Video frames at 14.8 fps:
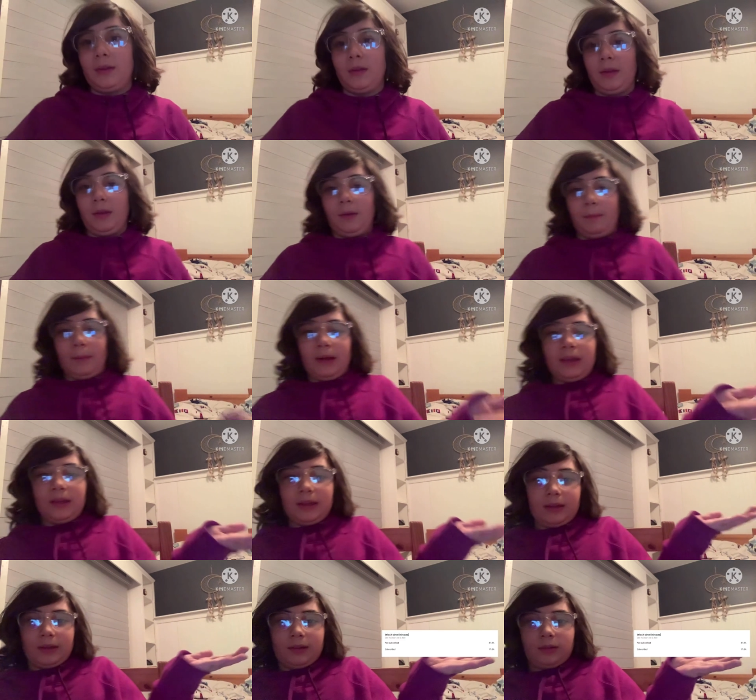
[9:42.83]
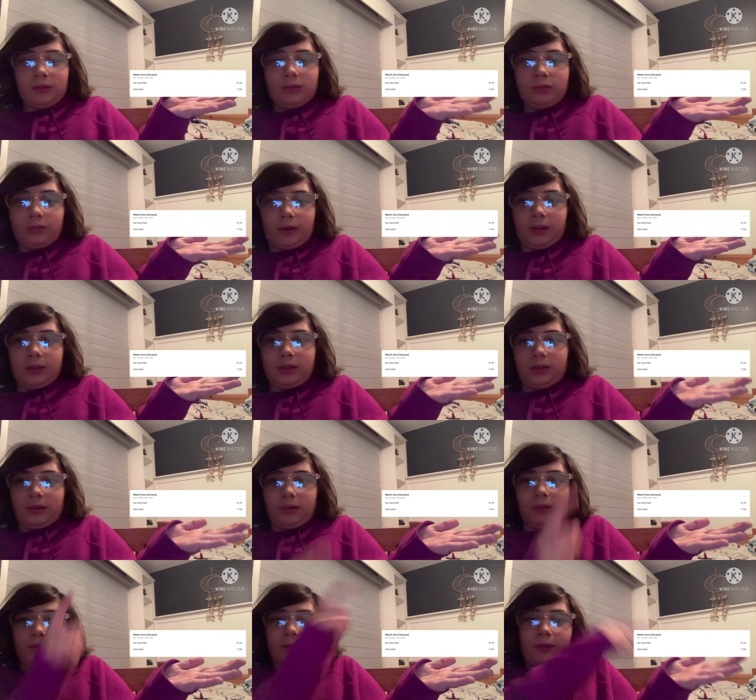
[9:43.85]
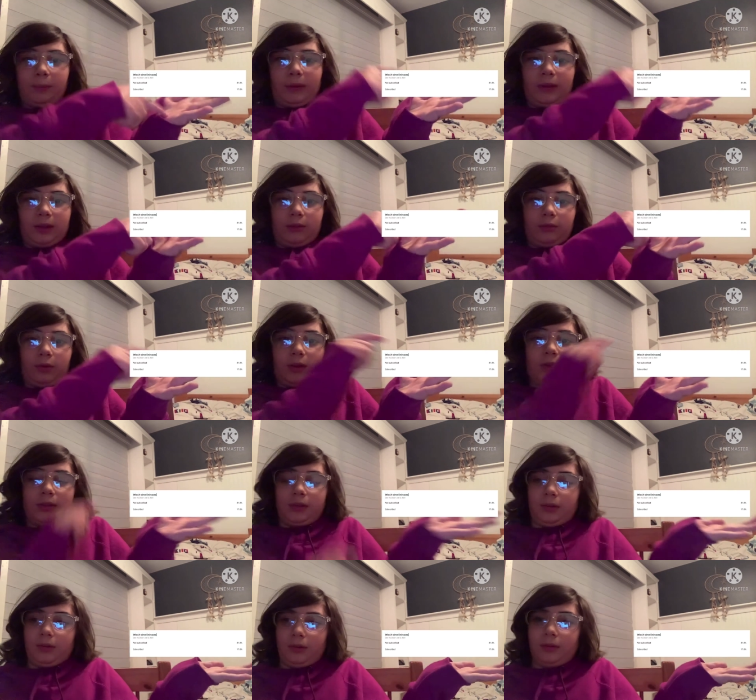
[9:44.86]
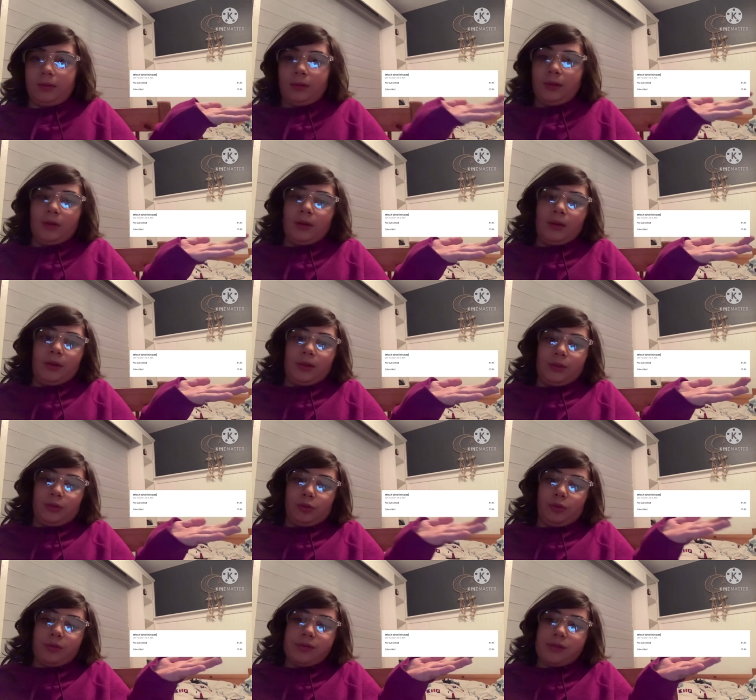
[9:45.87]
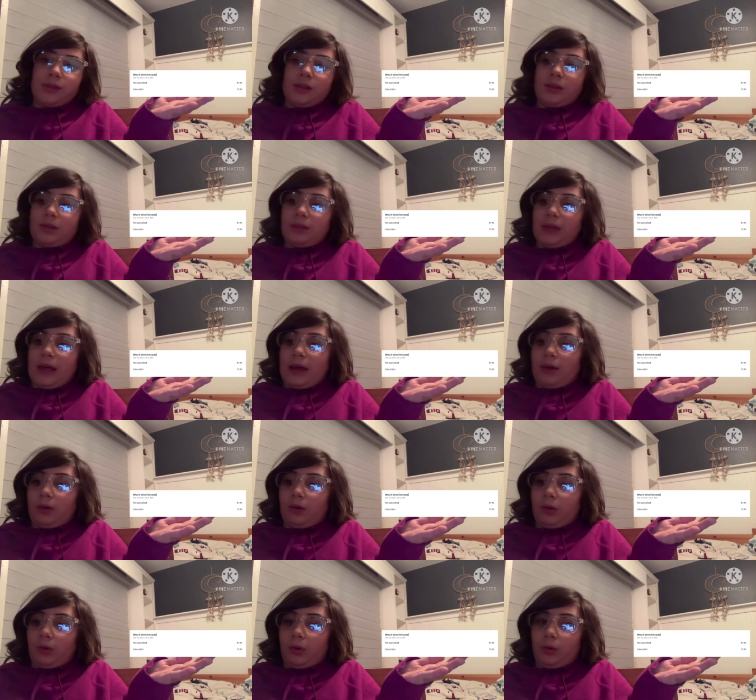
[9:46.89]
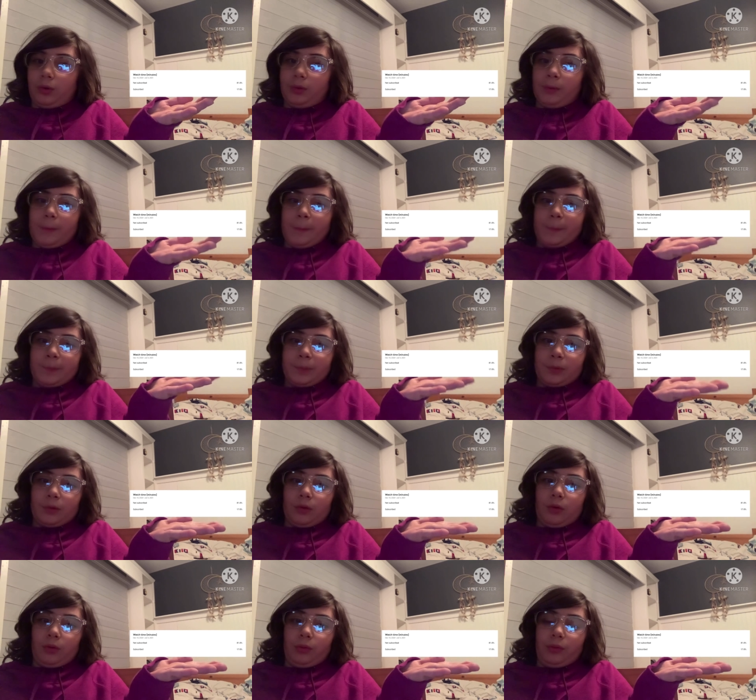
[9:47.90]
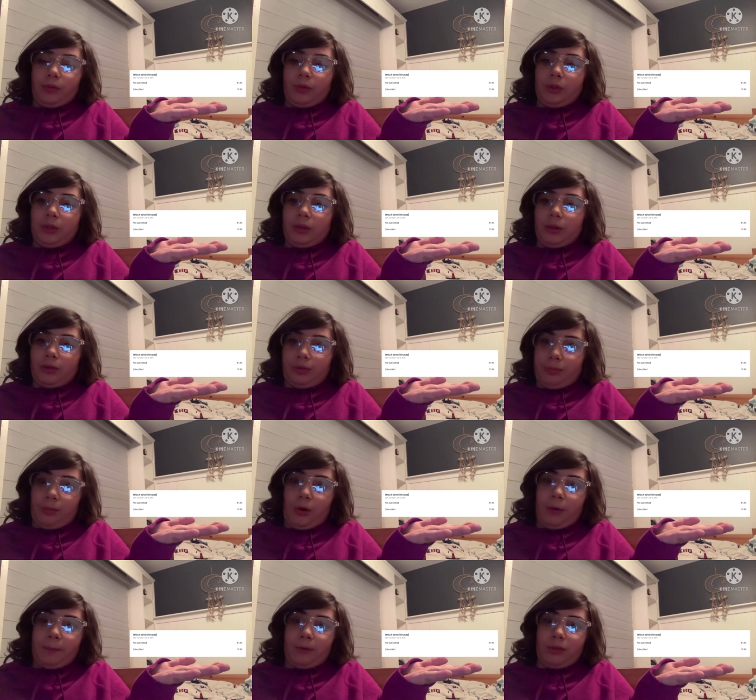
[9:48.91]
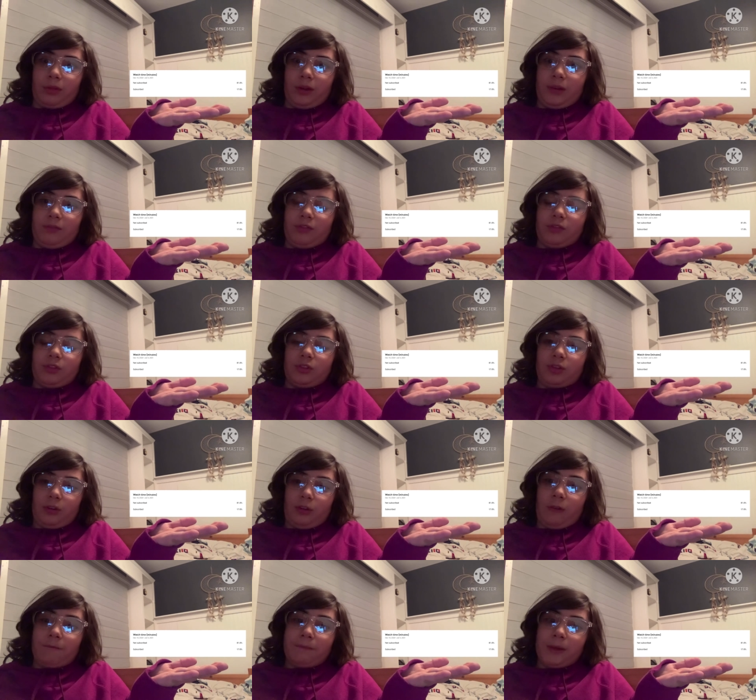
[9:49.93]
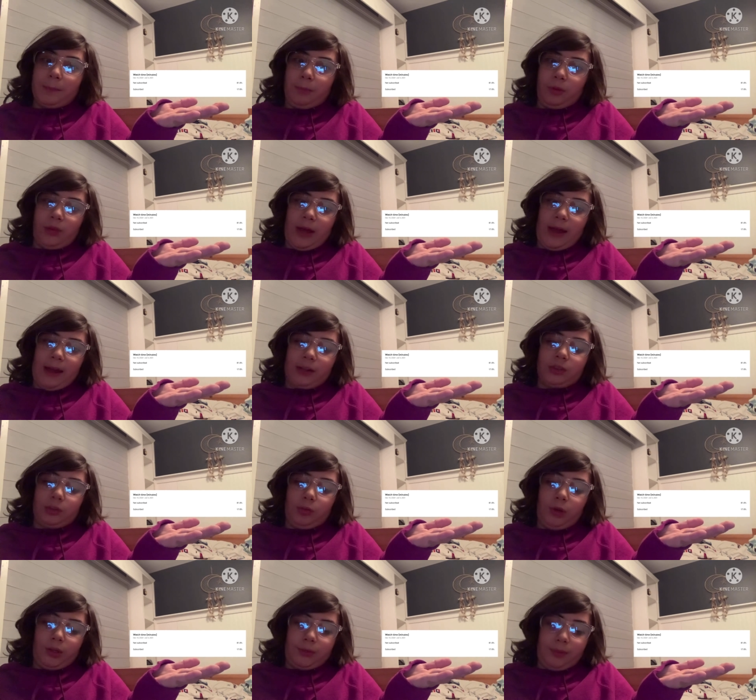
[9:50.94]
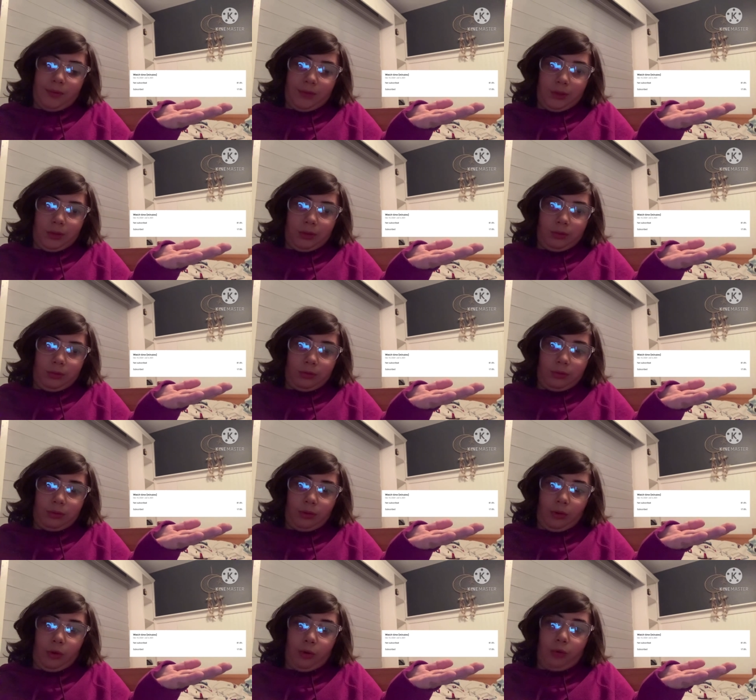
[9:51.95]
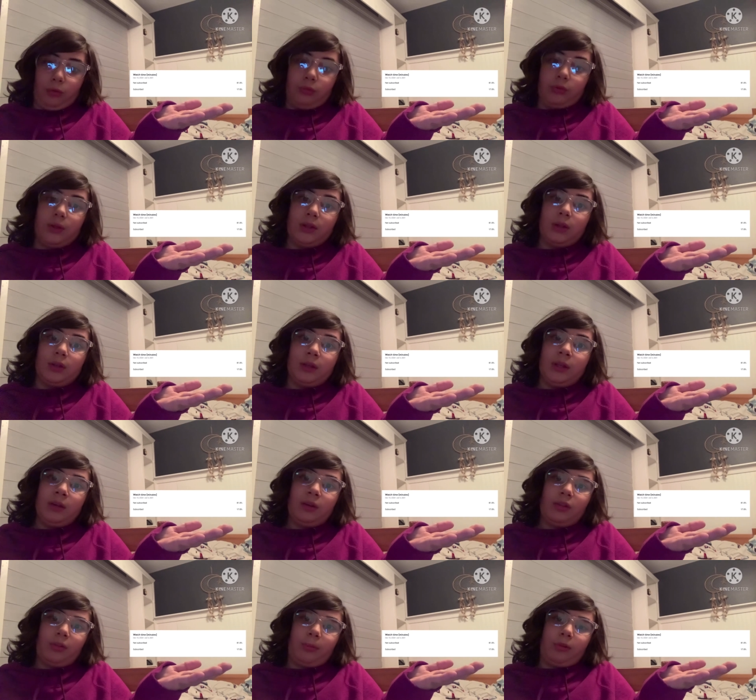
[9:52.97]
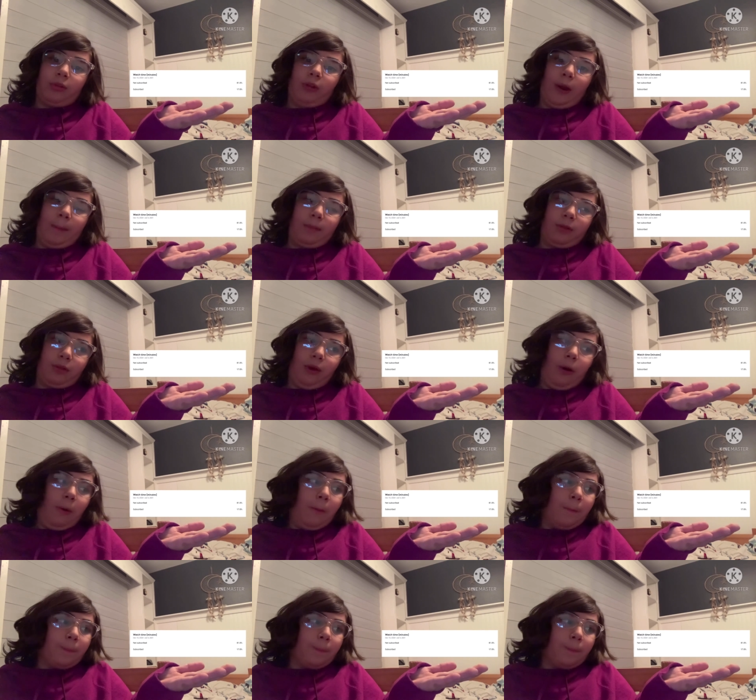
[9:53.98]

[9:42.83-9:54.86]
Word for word: in my hand right here, my hand right here, you'll see that only a small percent of, of people that actually watch my videos are really subscribed, so